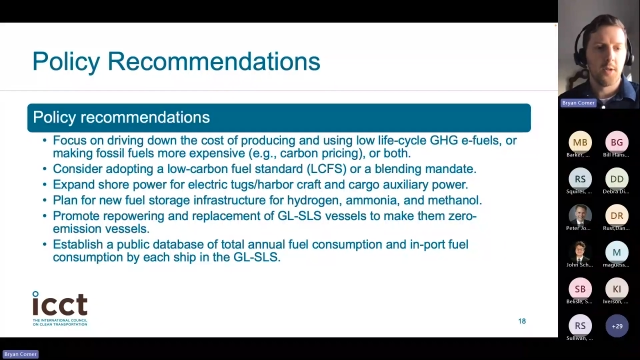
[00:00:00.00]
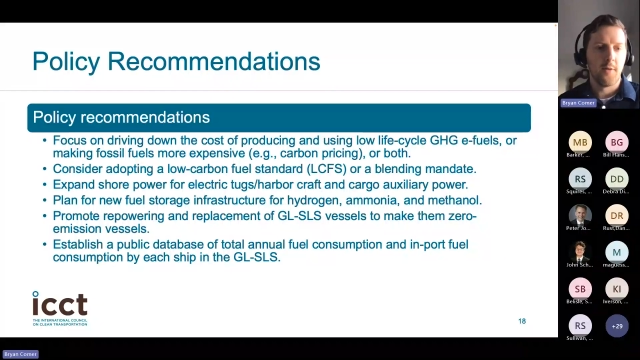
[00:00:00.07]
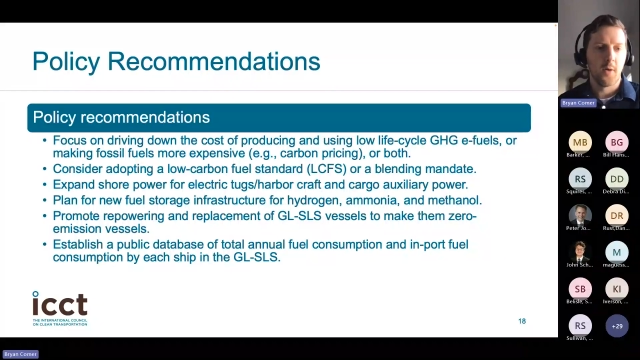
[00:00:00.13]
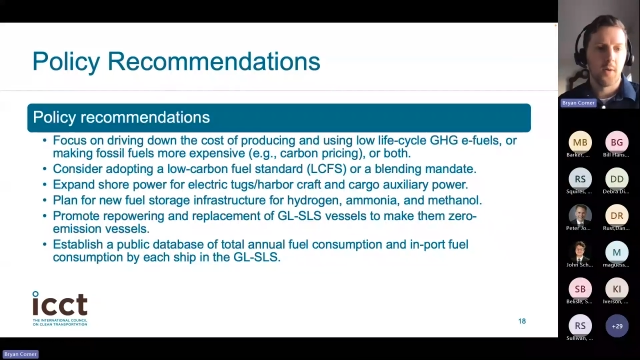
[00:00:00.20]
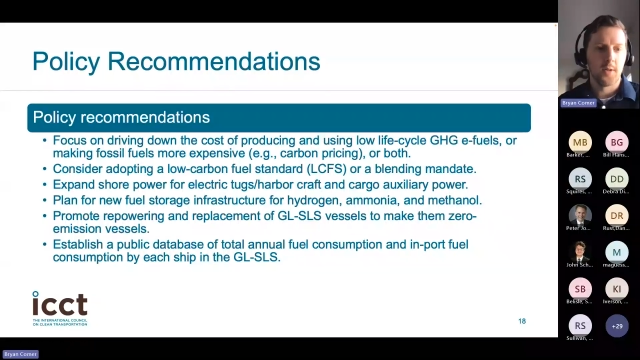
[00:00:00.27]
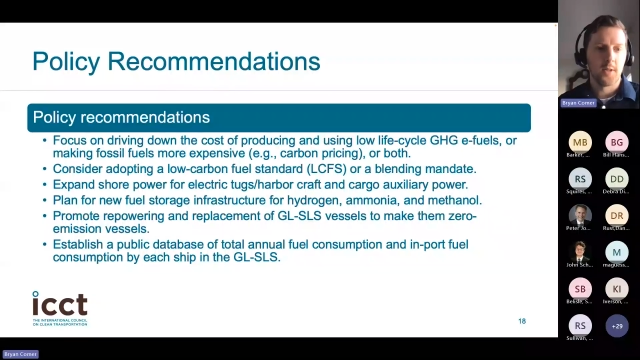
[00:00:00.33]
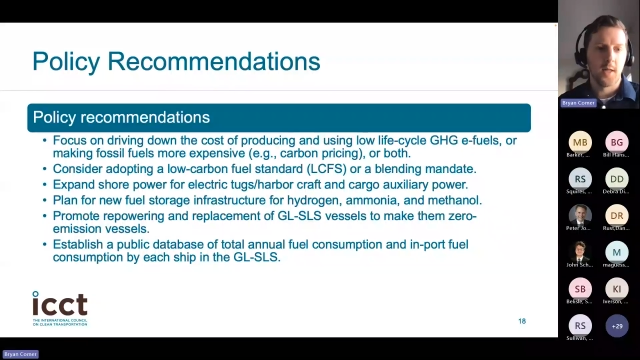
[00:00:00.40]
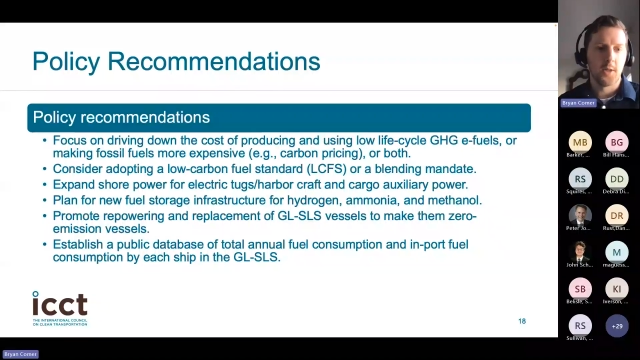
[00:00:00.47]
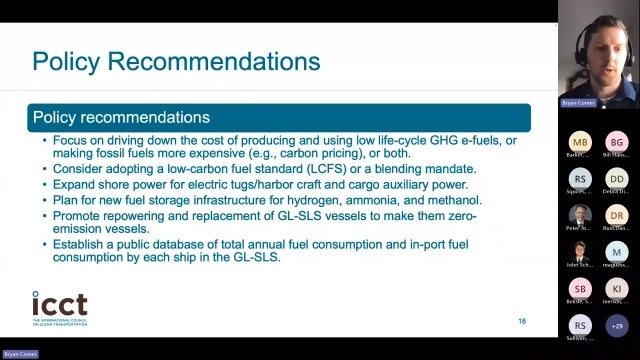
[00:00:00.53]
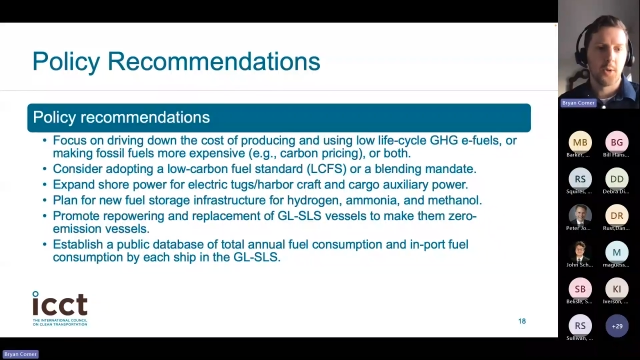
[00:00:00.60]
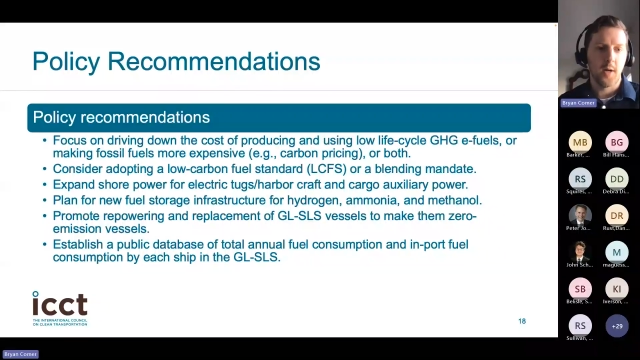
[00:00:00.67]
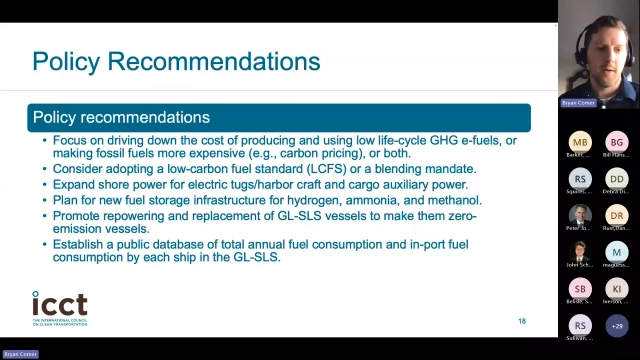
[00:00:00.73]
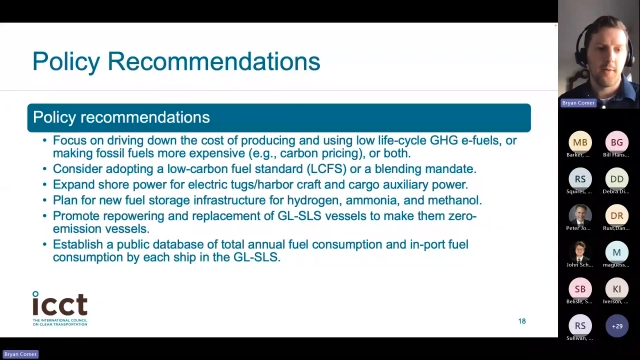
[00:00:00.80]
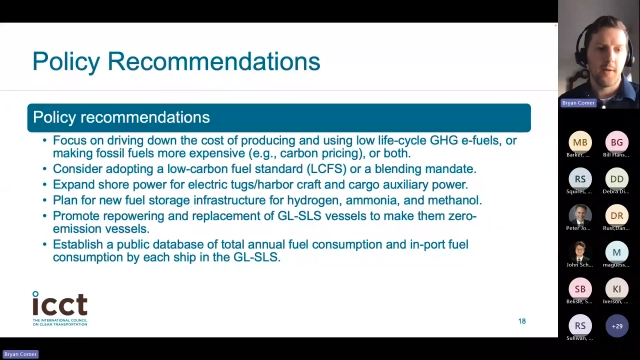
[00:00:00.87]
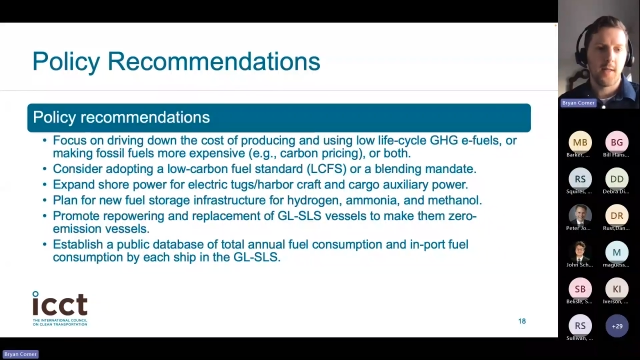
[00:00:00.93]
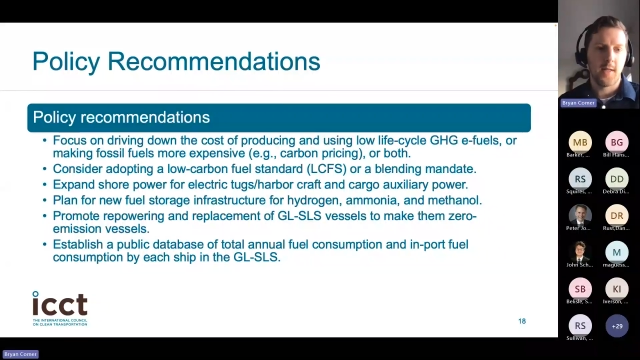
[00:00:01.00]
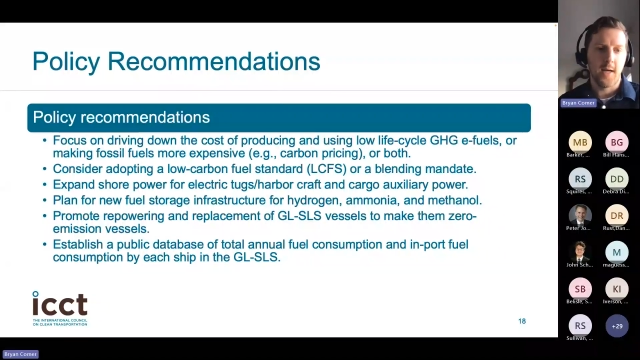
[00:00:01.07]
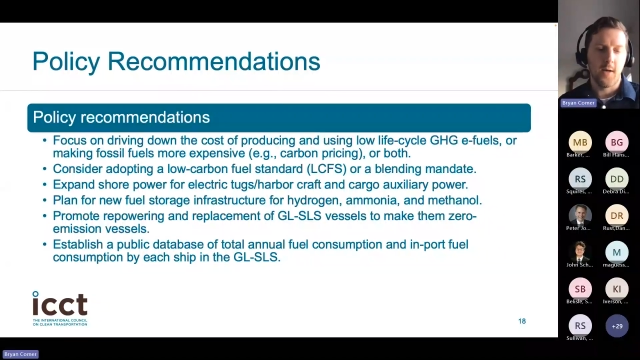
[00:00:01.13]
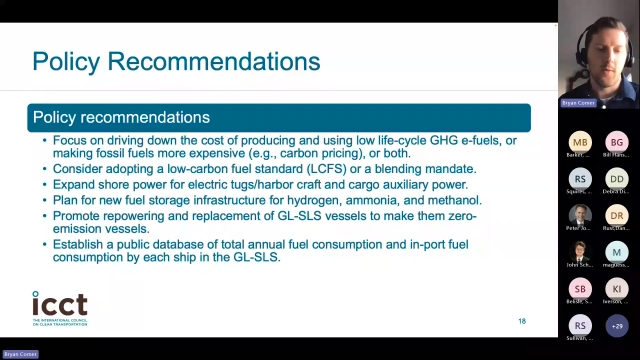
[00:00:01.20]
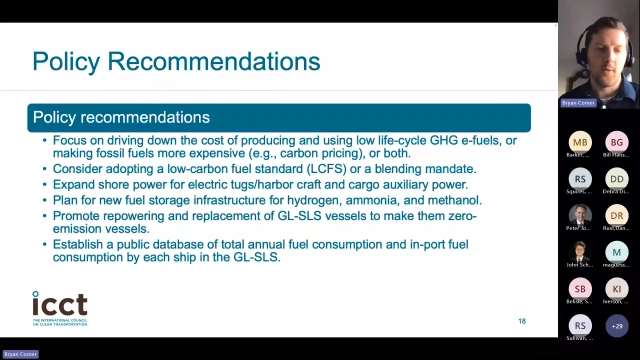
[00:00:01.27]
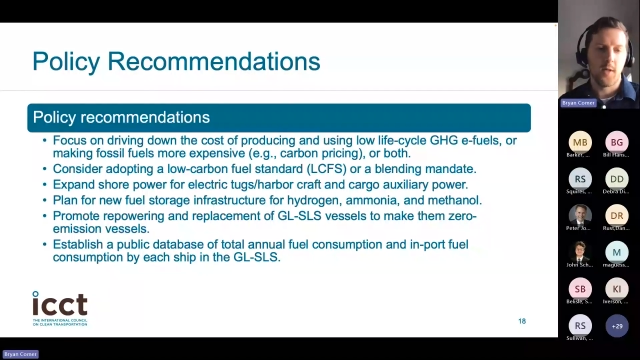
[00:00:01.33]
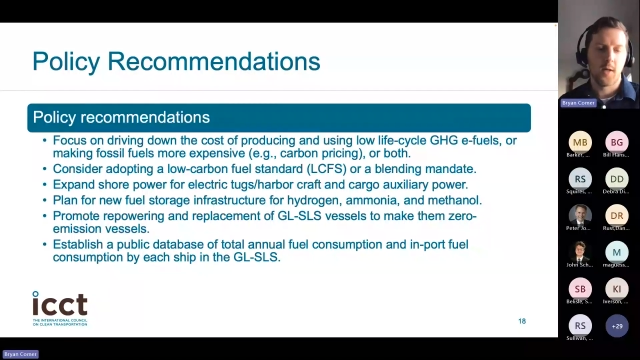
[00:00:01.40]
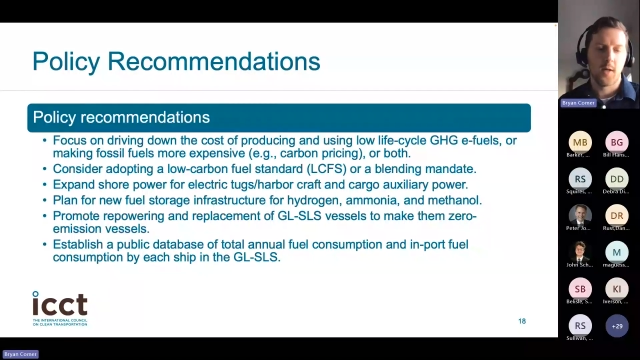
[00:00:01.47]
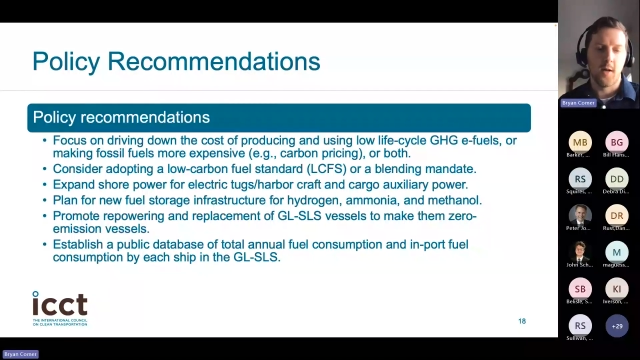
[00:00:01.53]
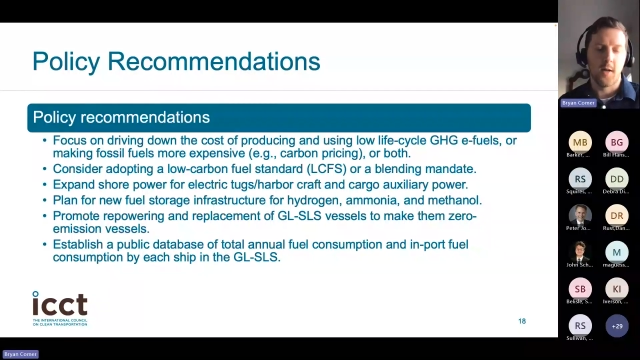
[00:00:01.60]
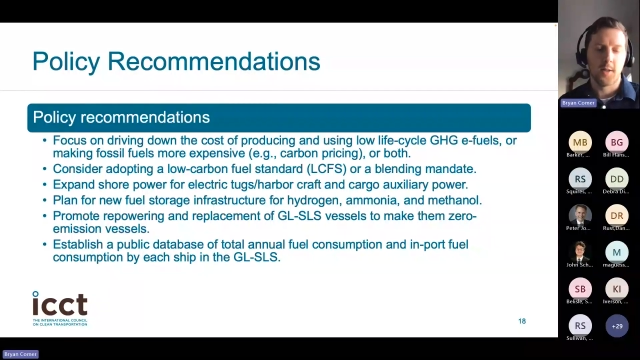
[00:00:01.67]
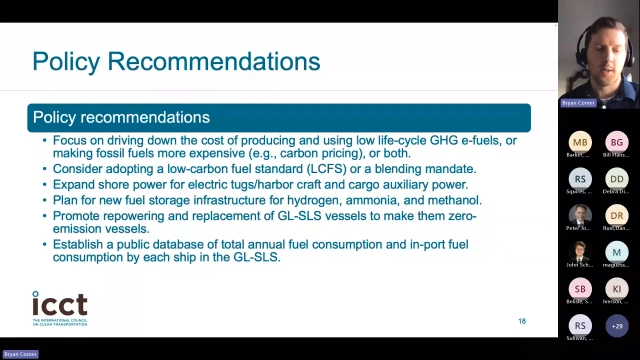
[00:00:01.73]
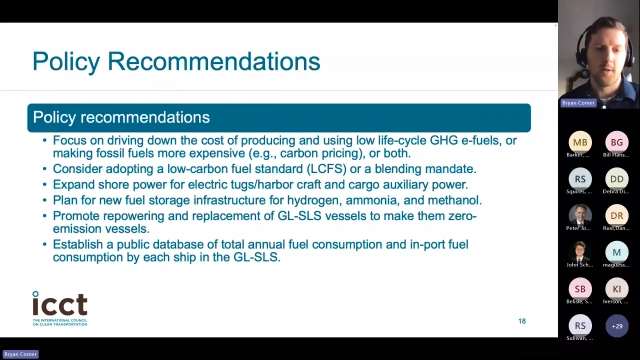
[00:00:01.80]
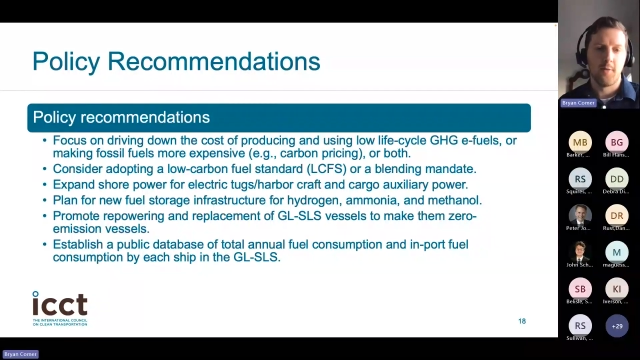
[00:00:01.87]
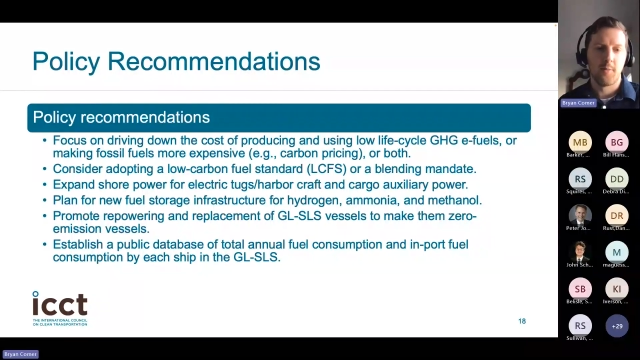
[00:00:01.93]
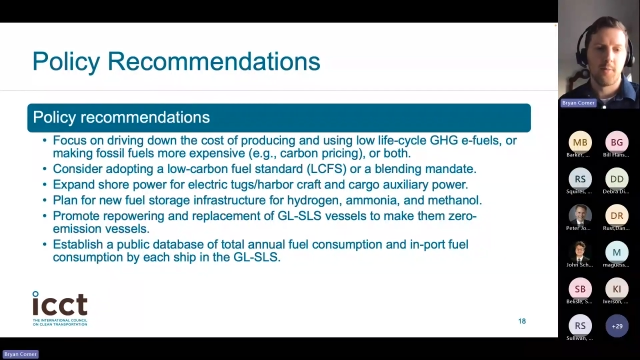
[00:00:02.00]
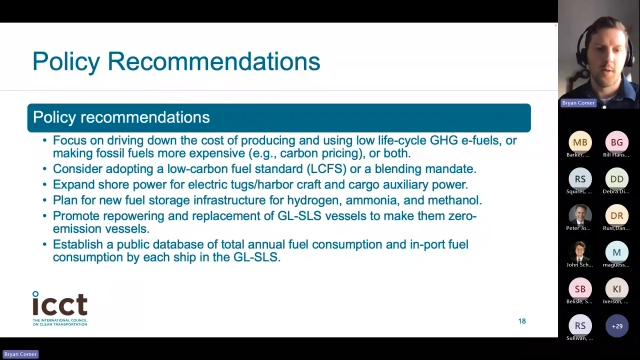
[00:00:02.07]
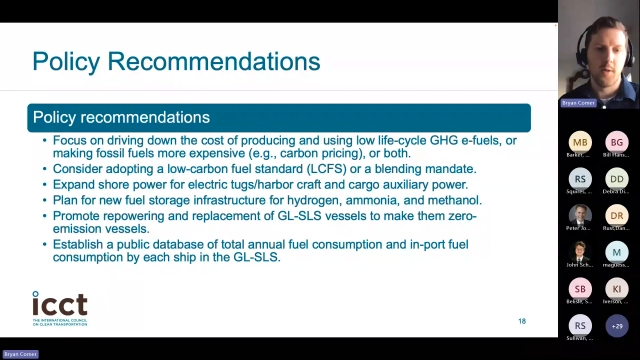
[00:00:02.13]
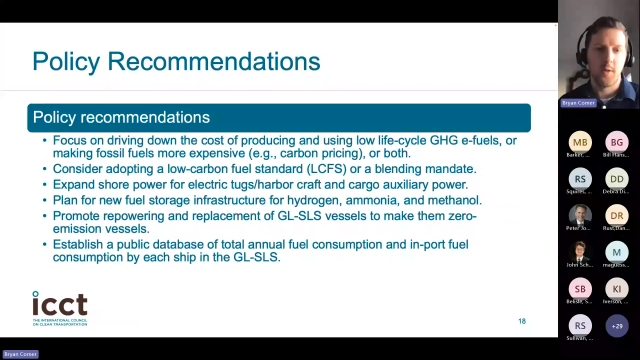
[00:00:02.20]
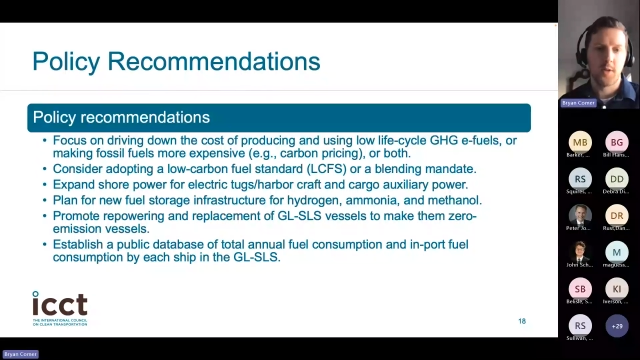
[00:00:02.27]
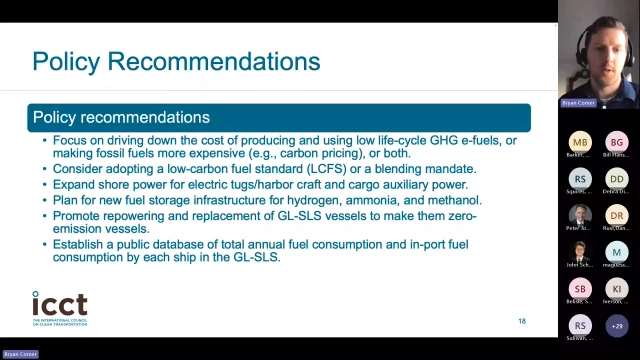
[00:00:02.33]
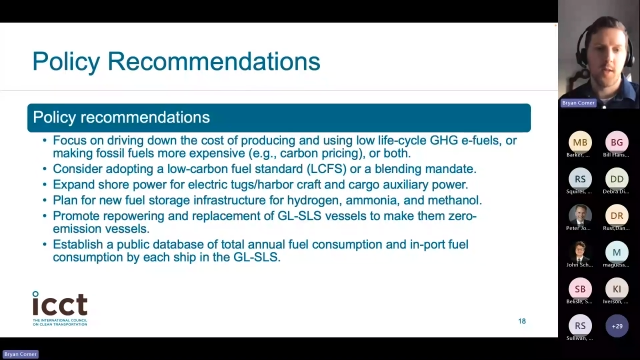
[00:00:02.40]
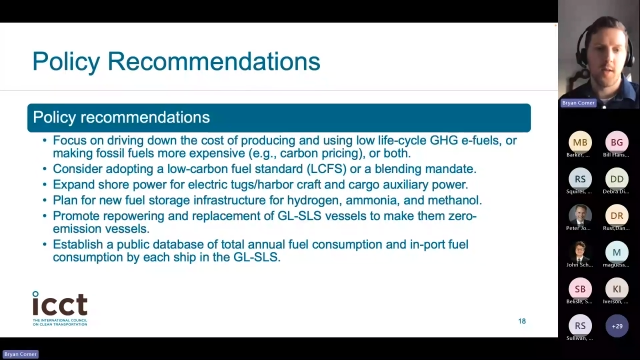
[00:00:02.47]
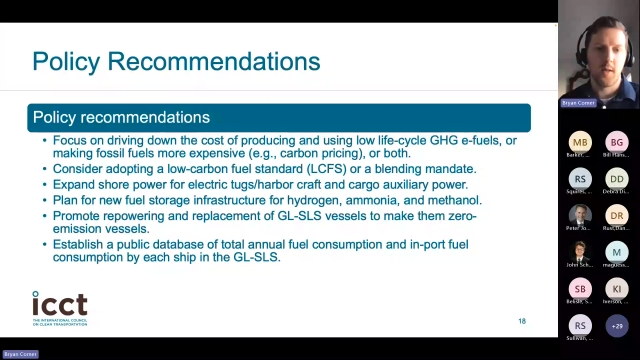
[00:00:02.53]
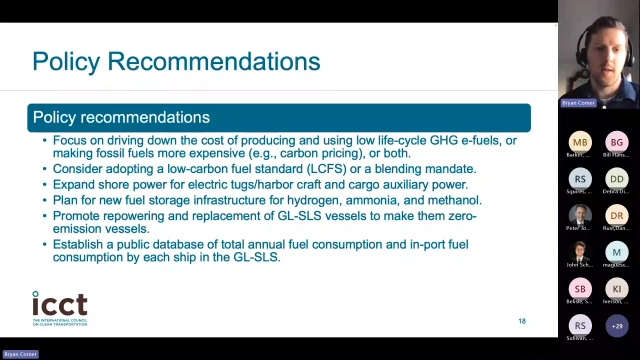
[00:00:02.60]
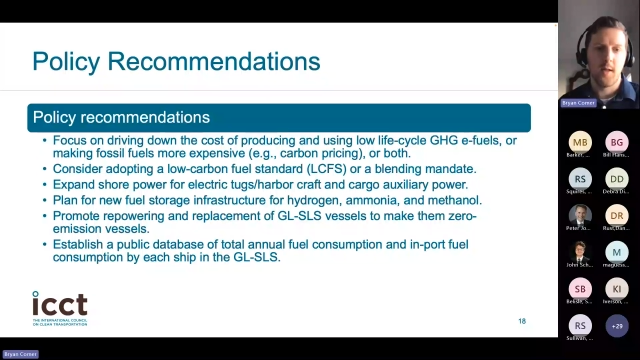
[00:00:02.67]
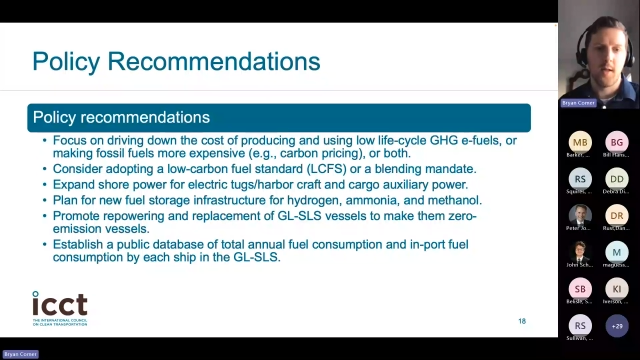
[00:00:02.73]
should focus on driving down the cost of producing